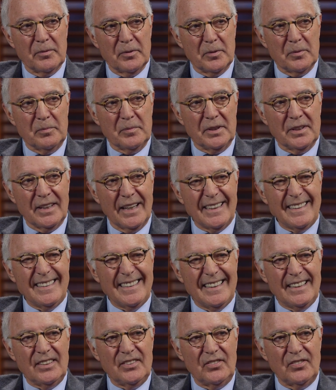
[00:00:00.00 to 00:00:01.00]
room in
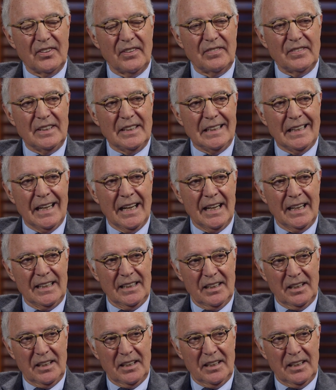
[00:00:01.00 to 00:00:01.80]
1979,